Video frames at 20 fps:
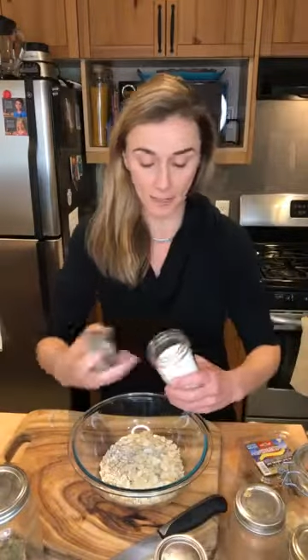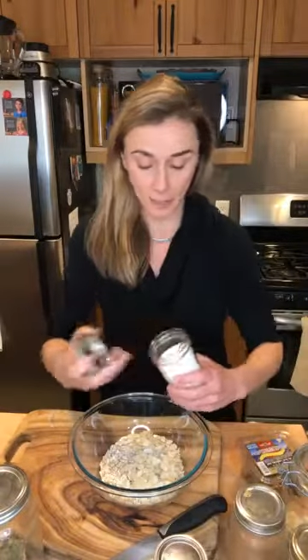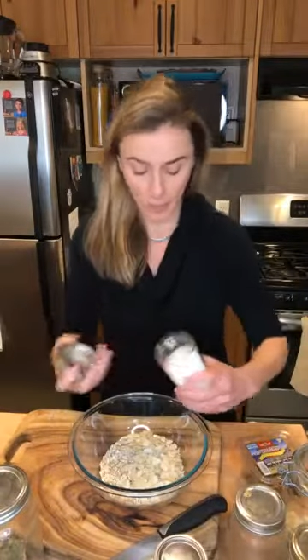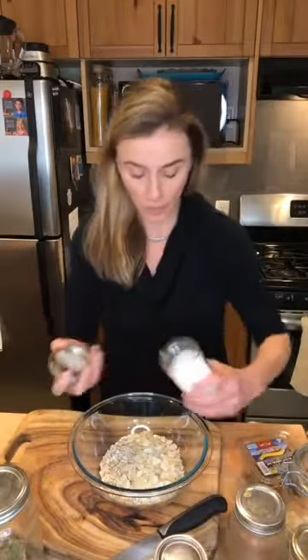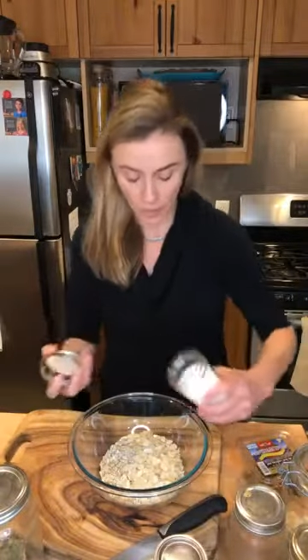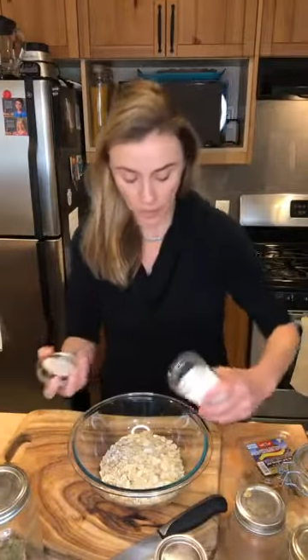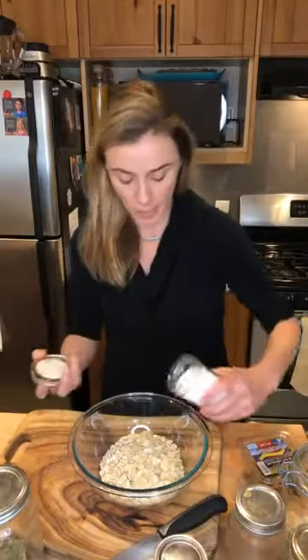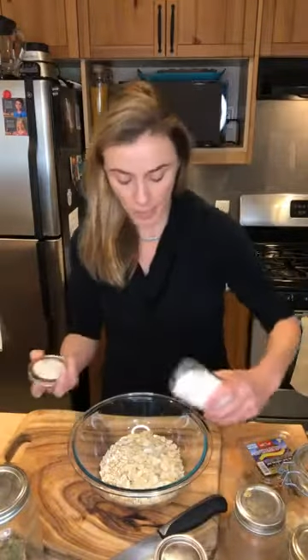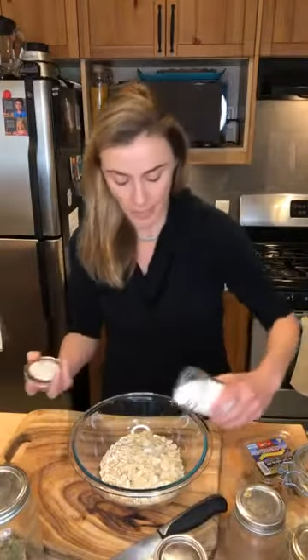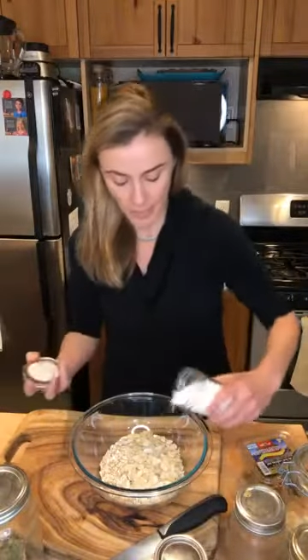
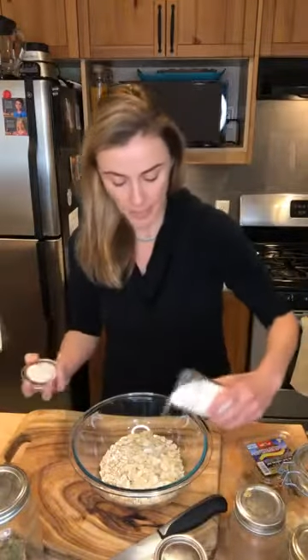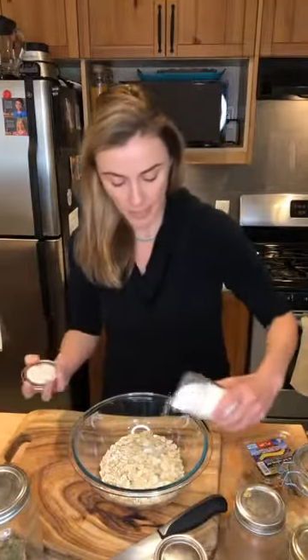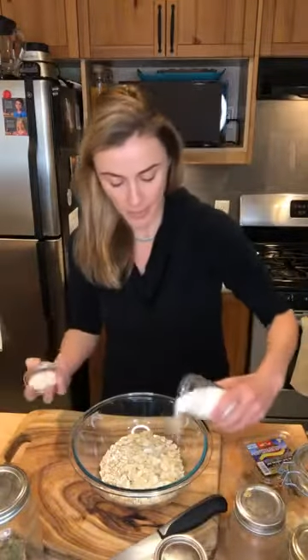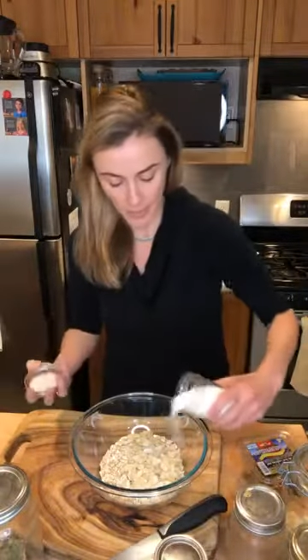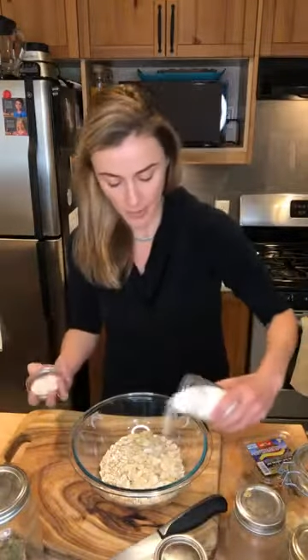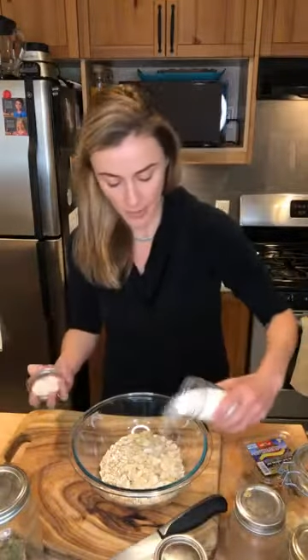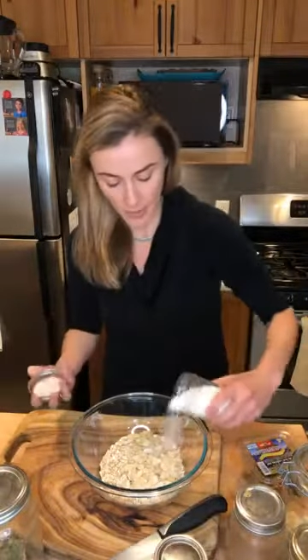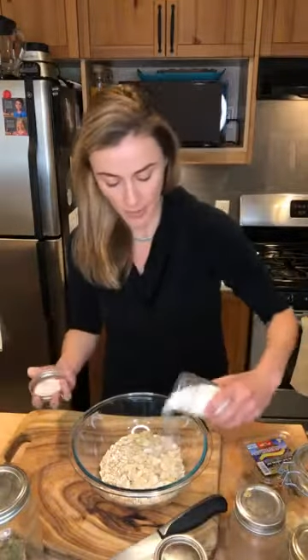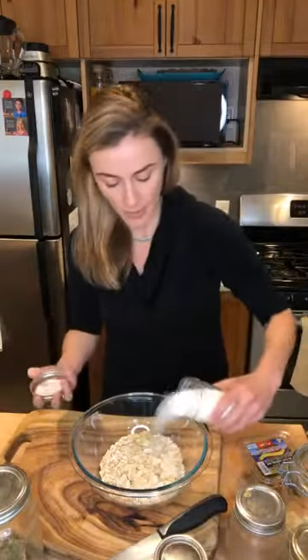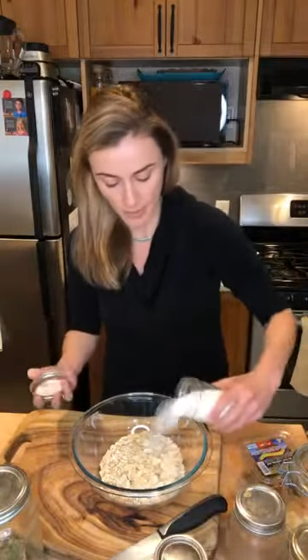coconut
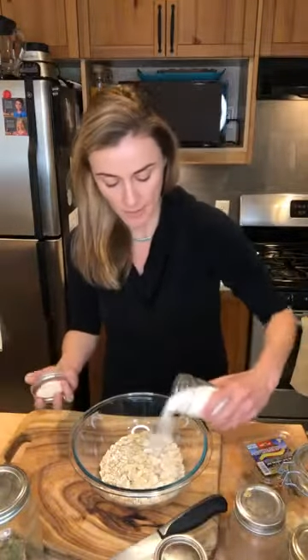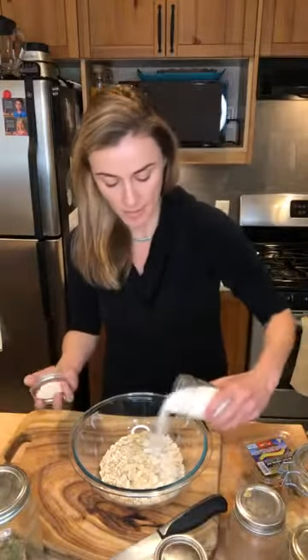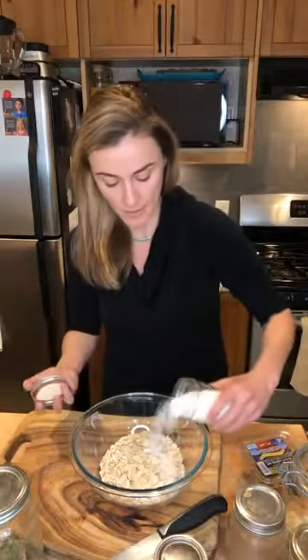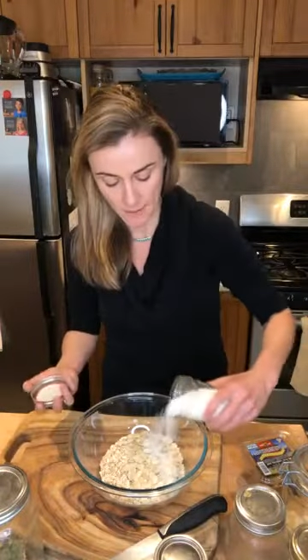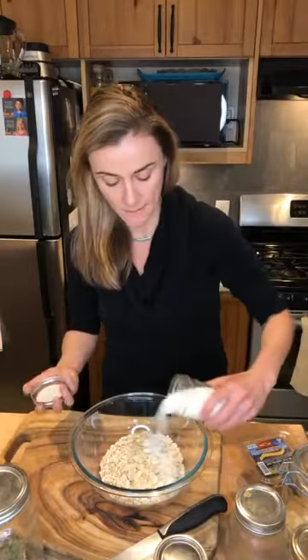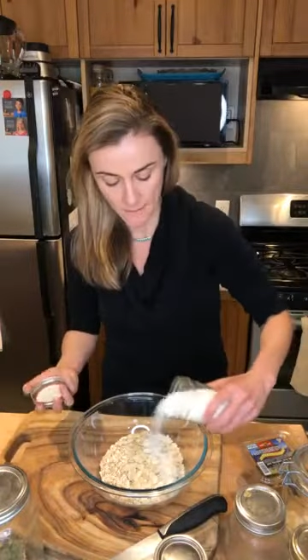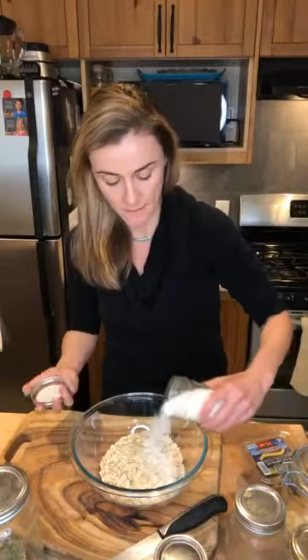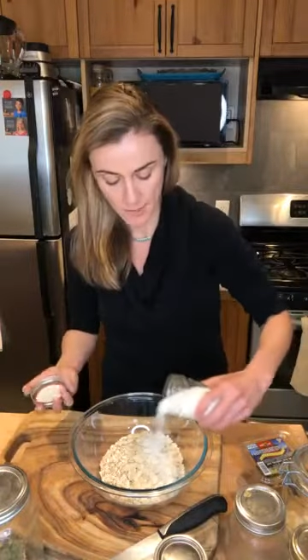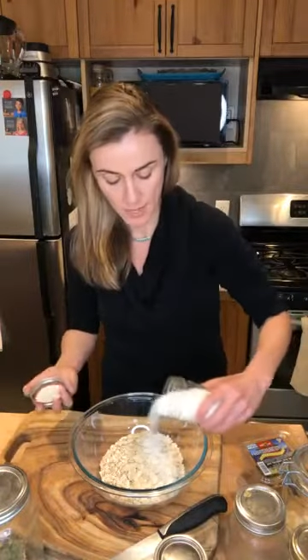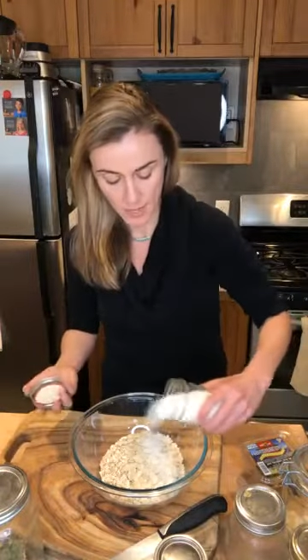that's going
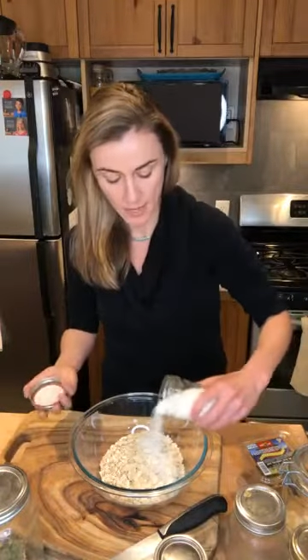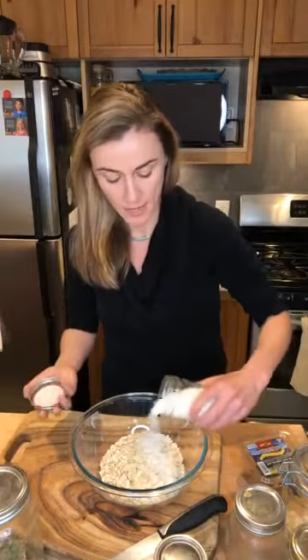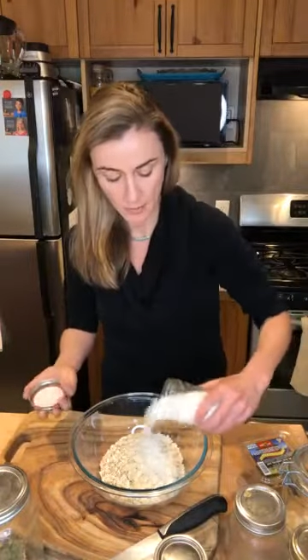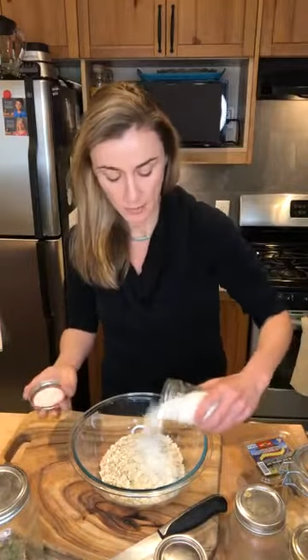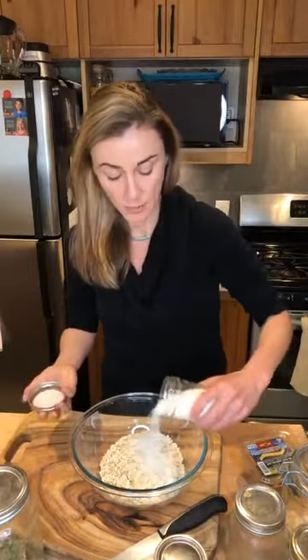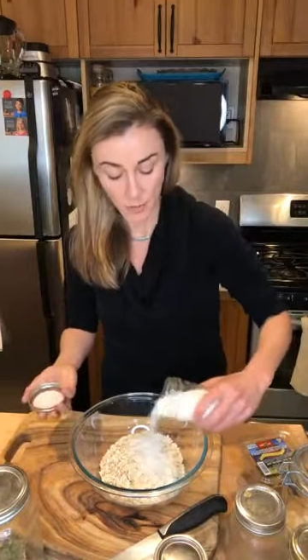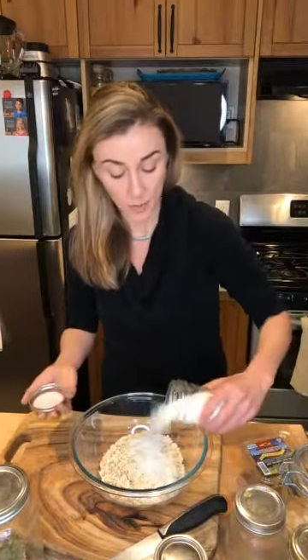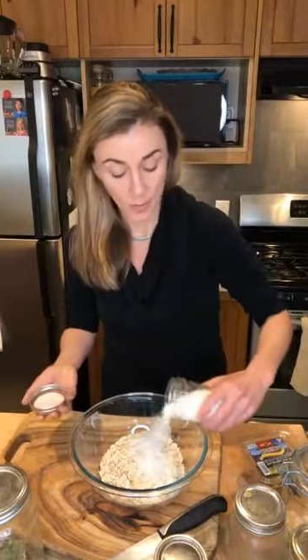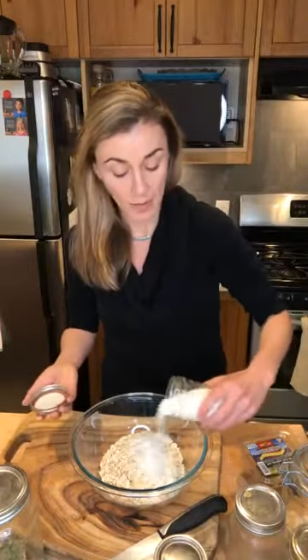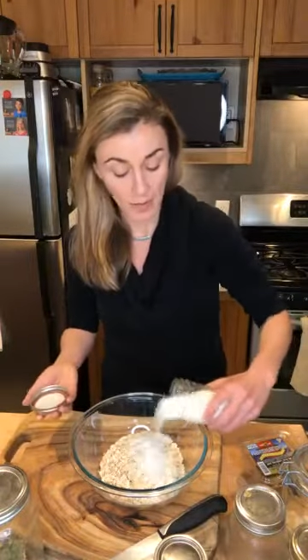in,
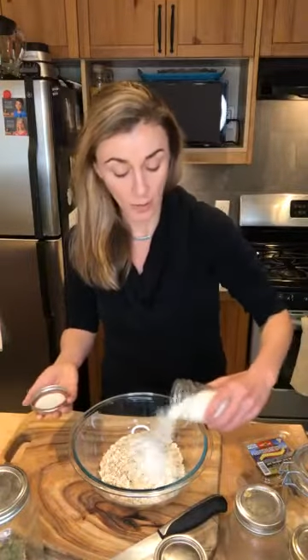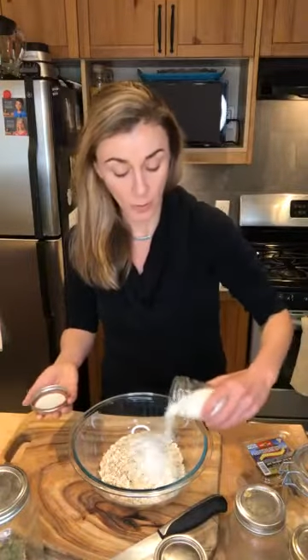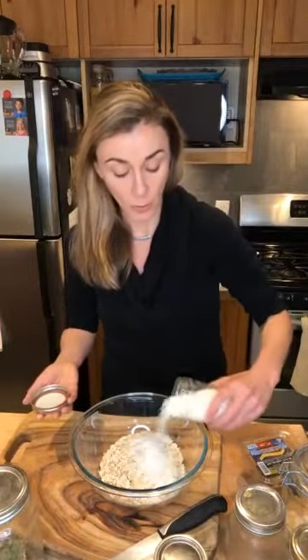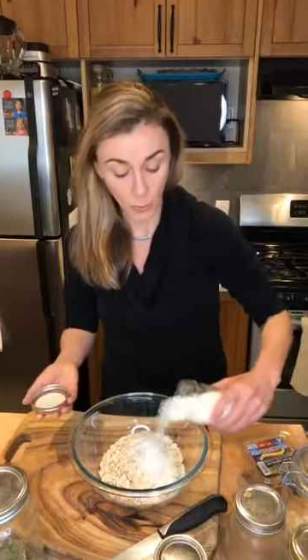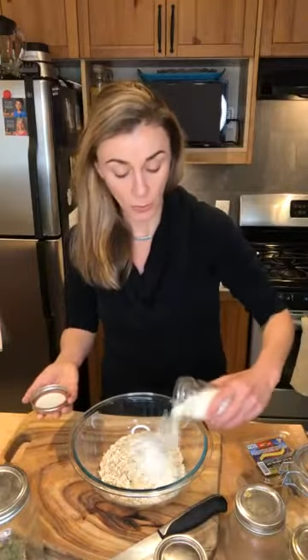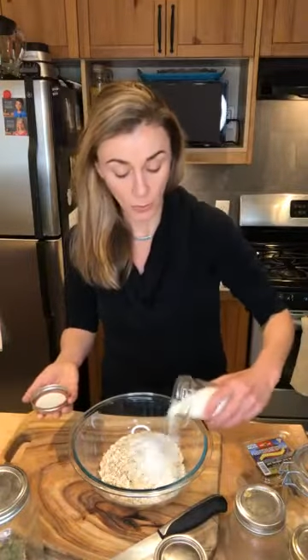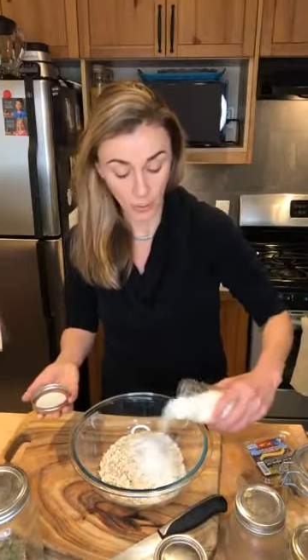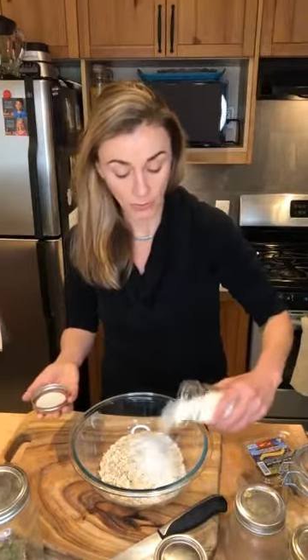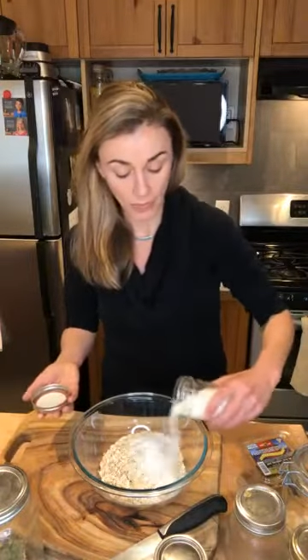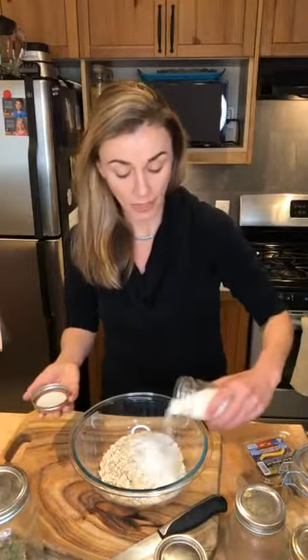doing about
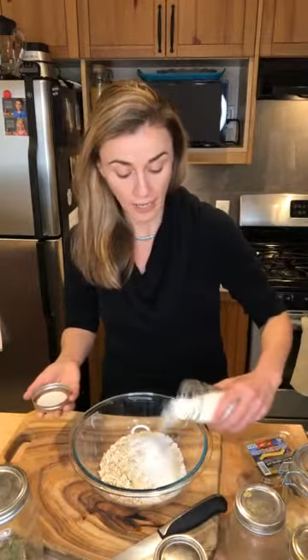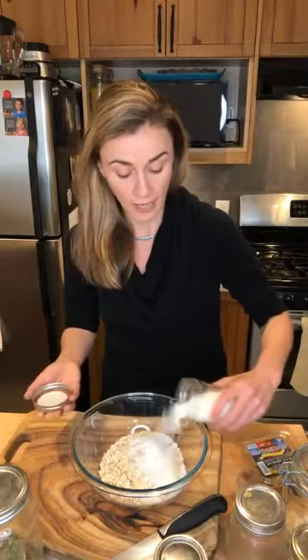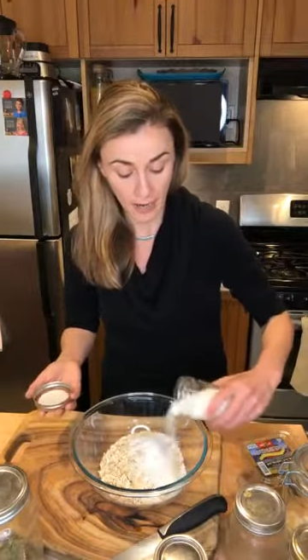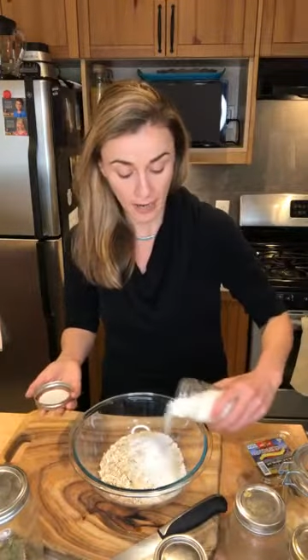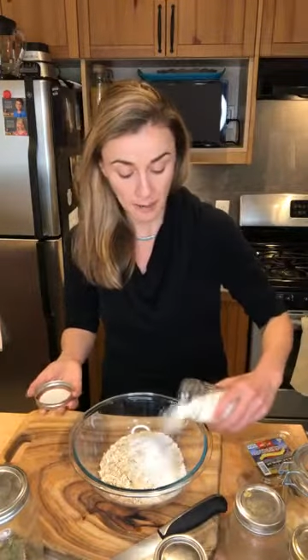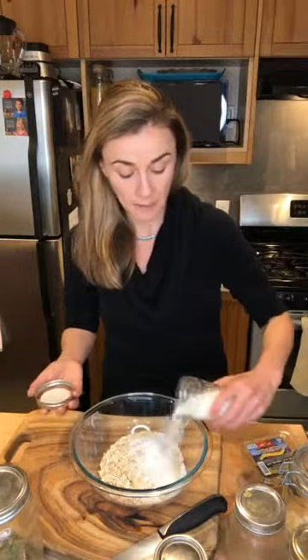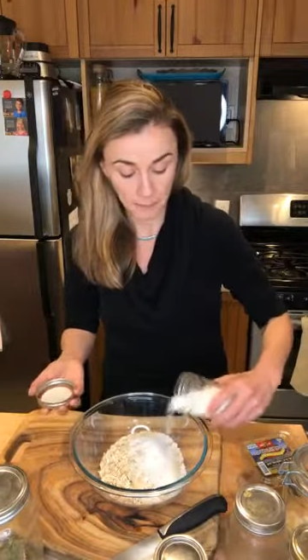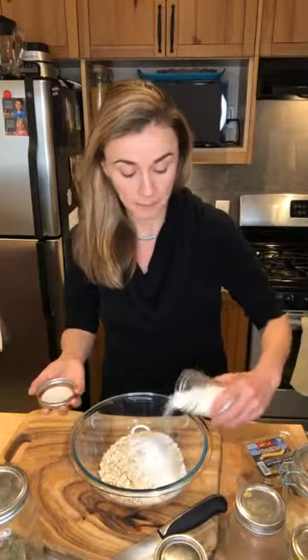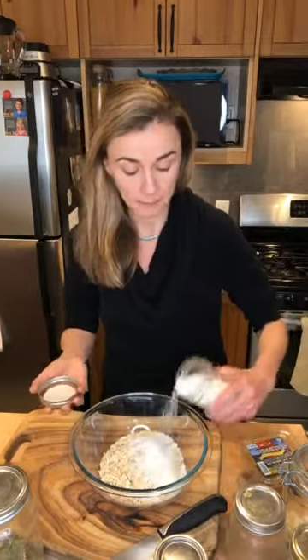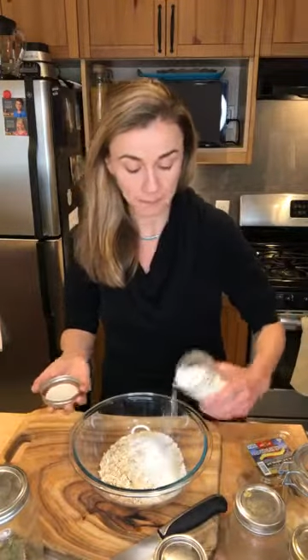1/4
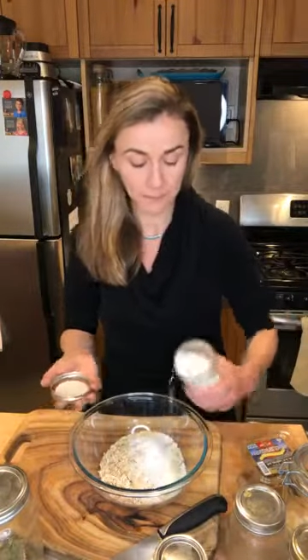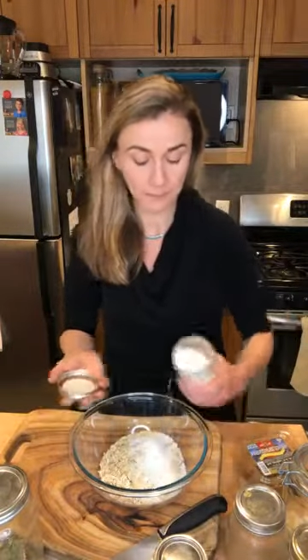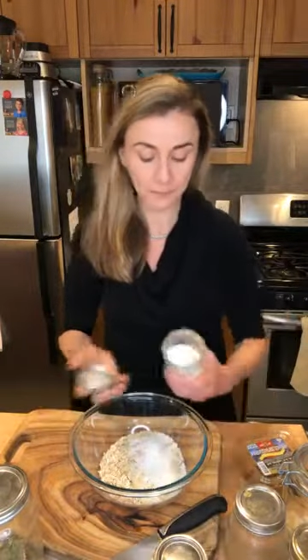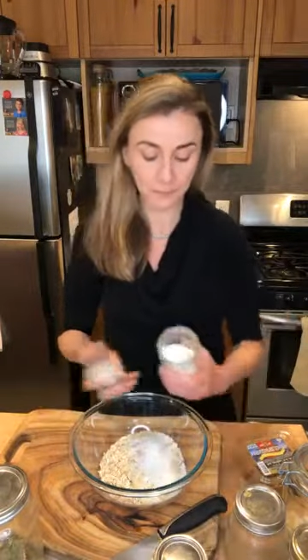cup.